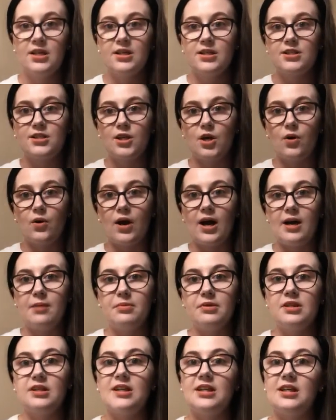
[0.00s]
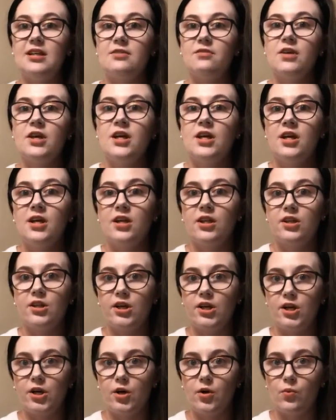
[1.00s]
So I believe
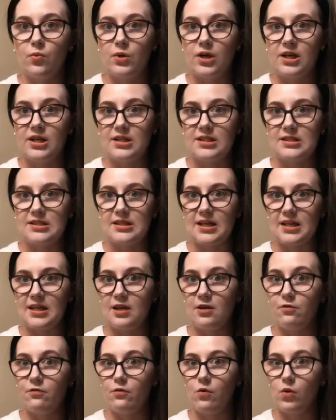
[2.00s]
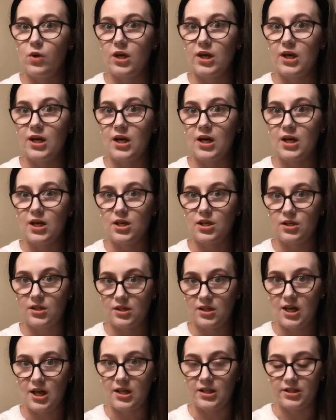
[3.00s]
there was, I think, 4
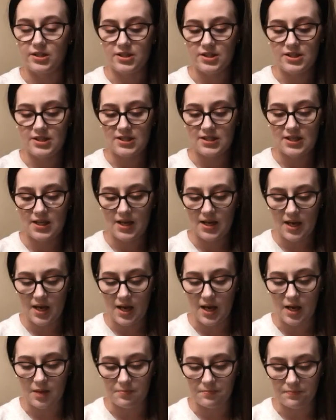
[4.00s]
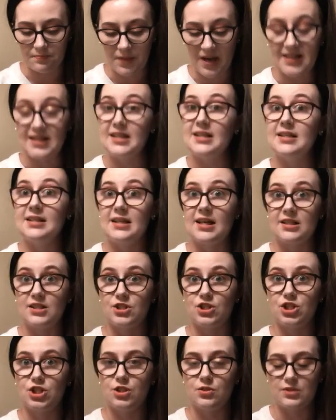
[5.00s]
colors. I didn't get
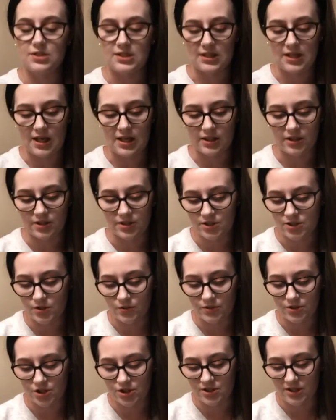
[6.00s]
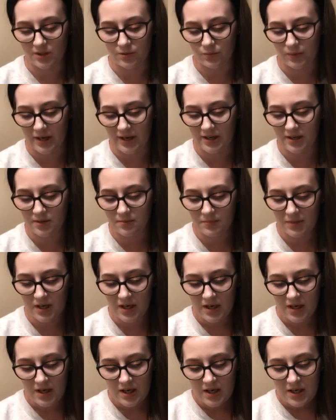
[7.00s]
to choose the color, so it was just like random.
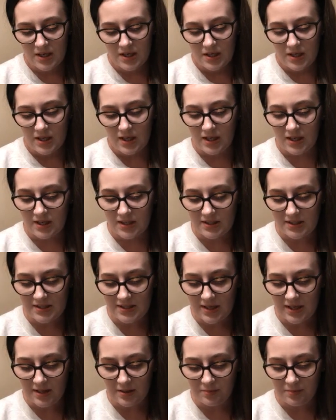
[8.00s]
And